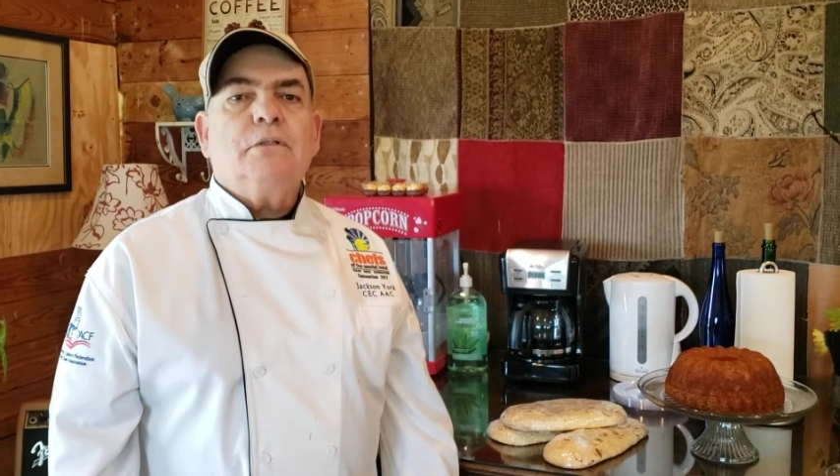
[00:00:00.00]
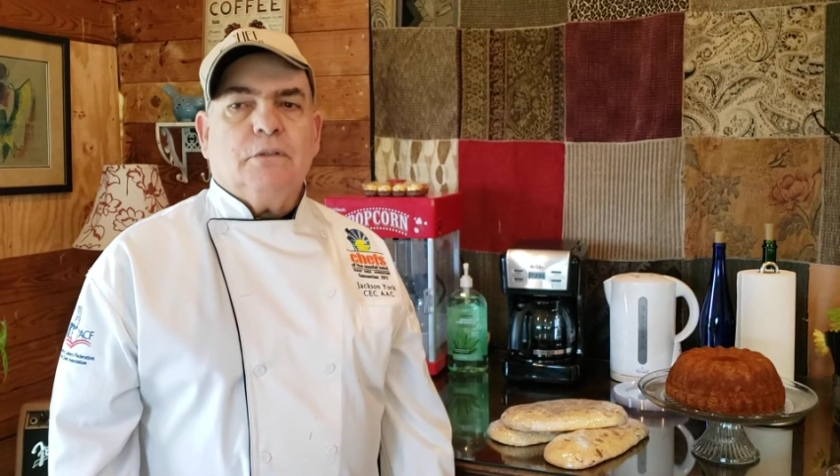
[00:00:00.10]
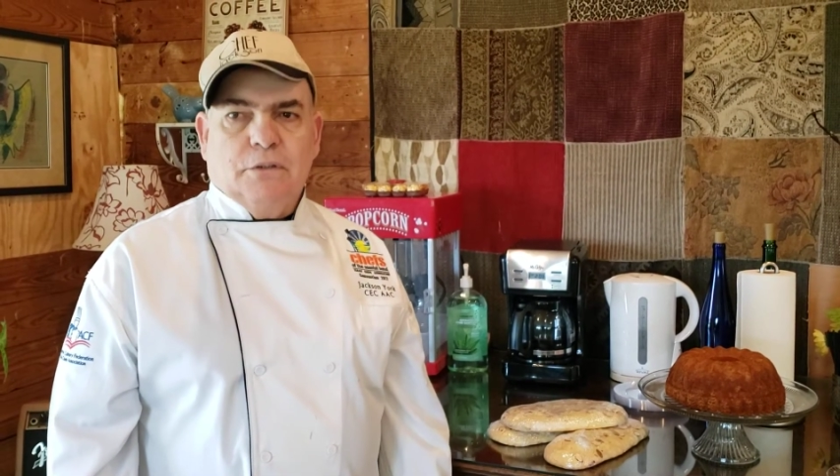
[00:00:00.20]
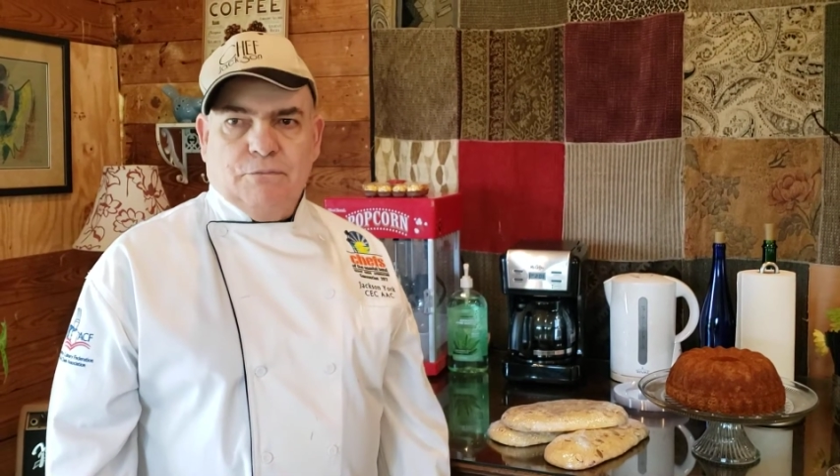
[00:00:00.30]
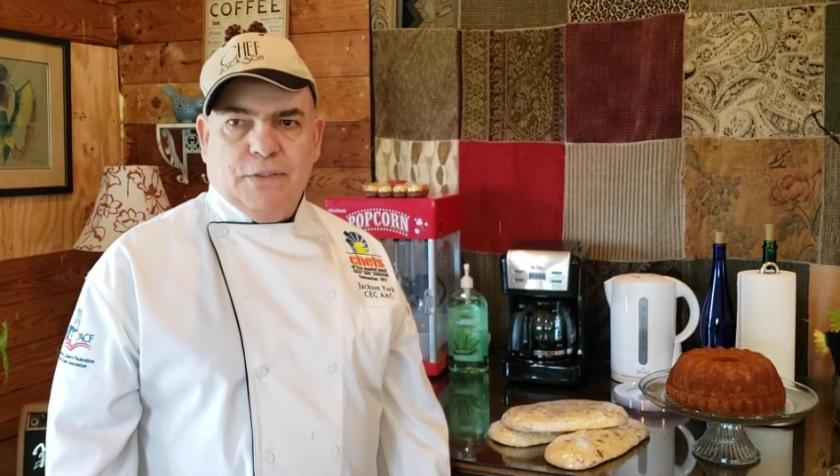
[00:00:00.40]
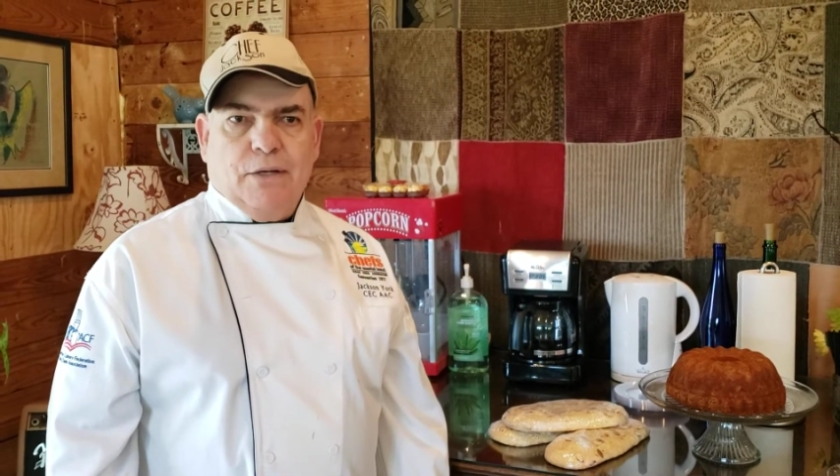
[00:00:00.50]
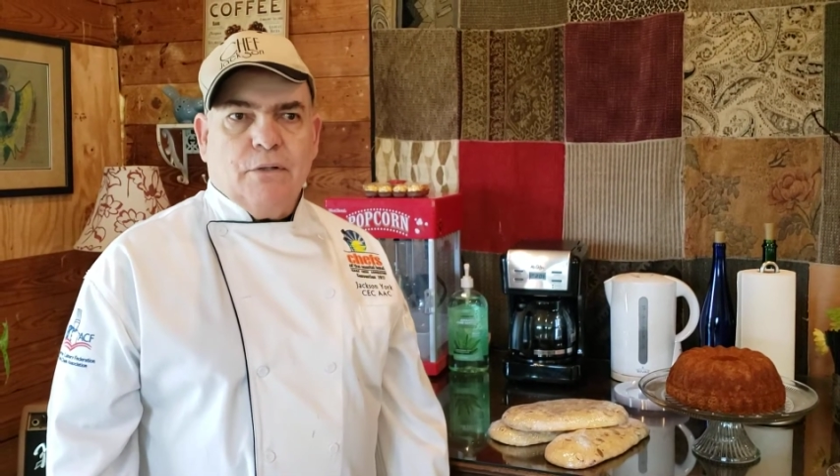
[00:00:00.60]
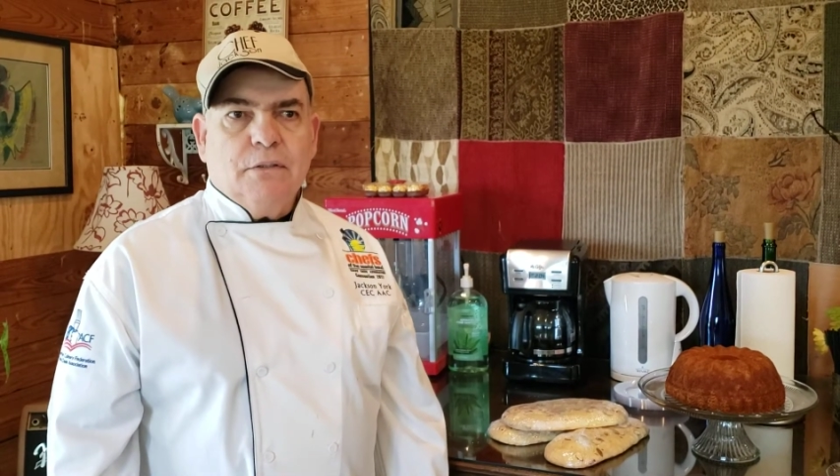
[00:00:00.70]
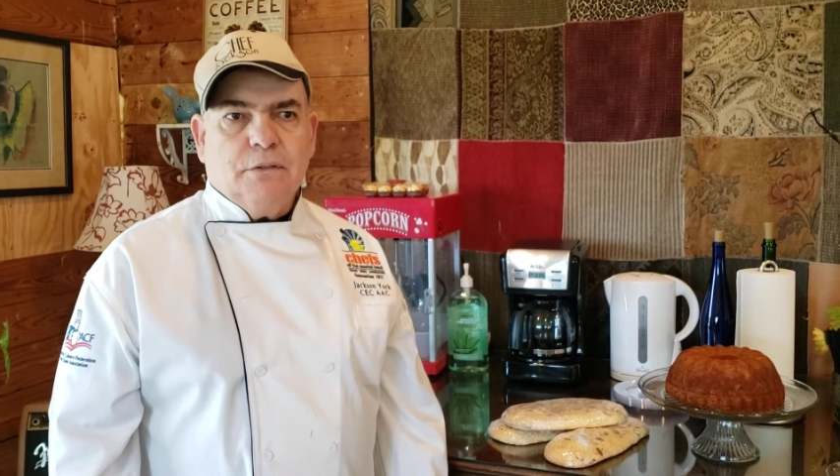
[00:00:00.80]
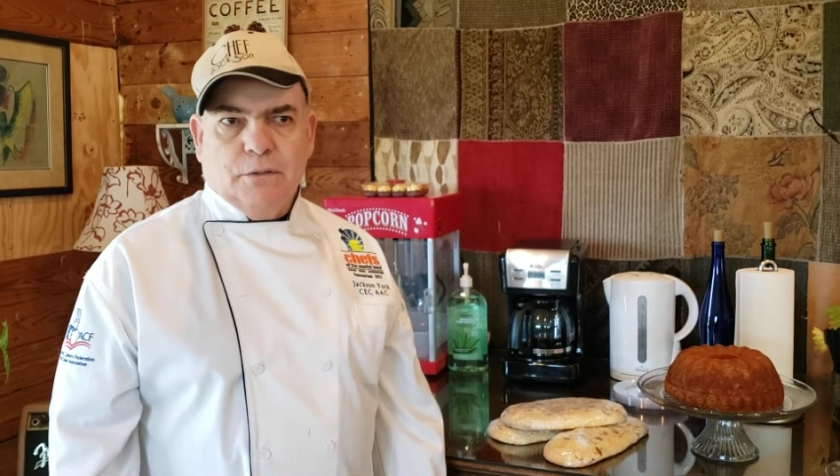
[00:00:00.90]
little flour,
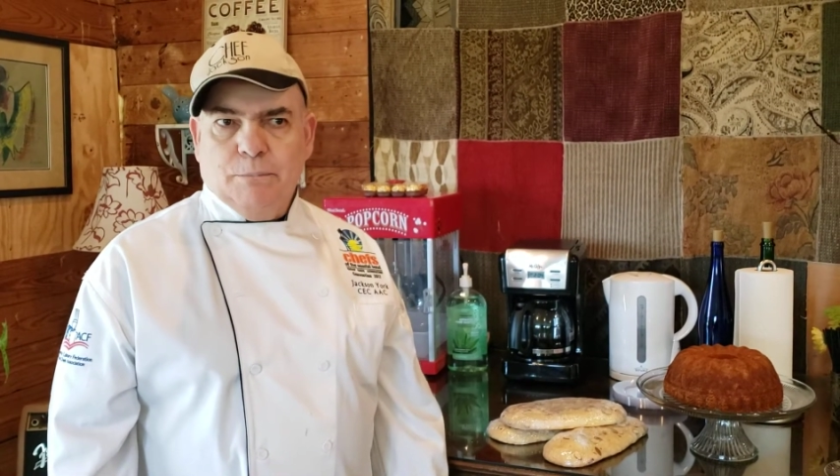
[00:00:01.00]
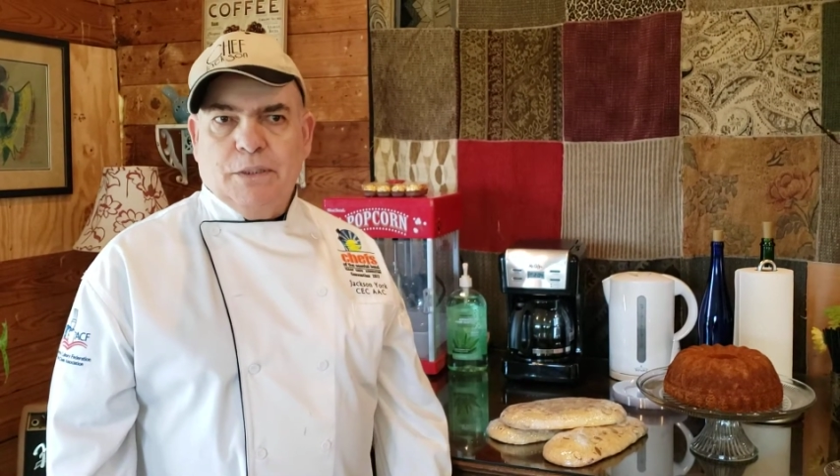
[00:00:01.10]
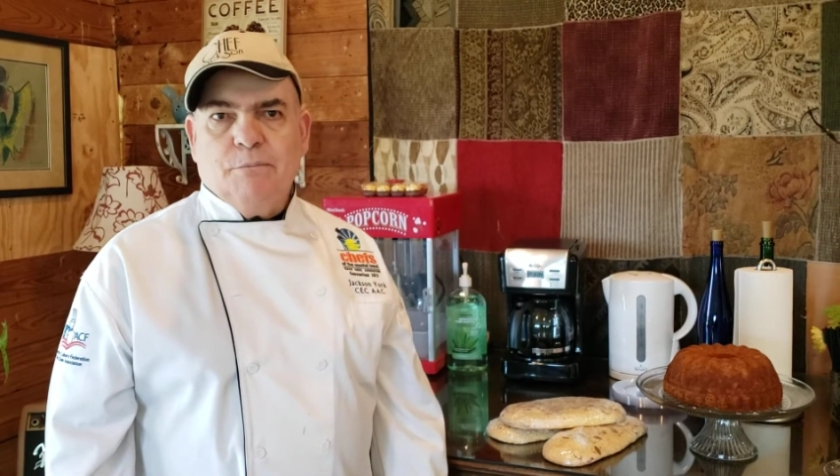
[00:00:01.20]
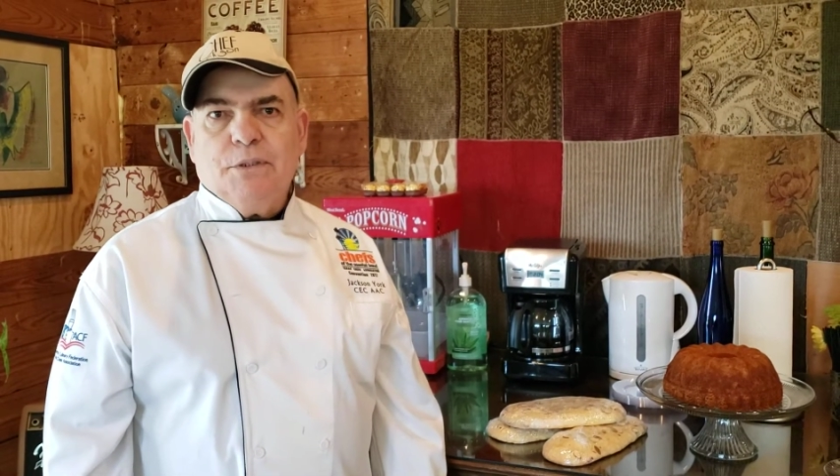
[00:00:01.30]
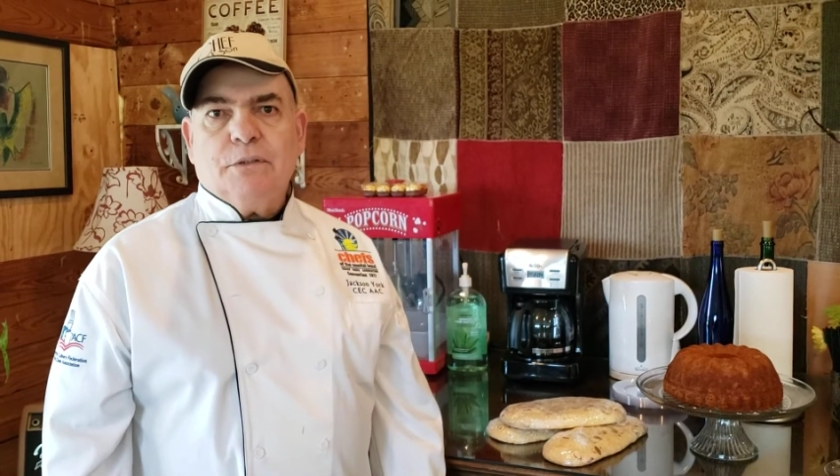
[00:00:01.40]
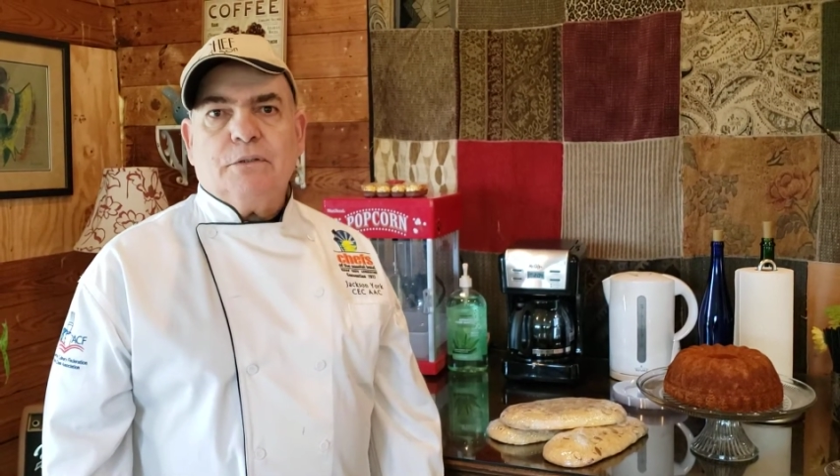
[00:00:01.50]
little buttermilk,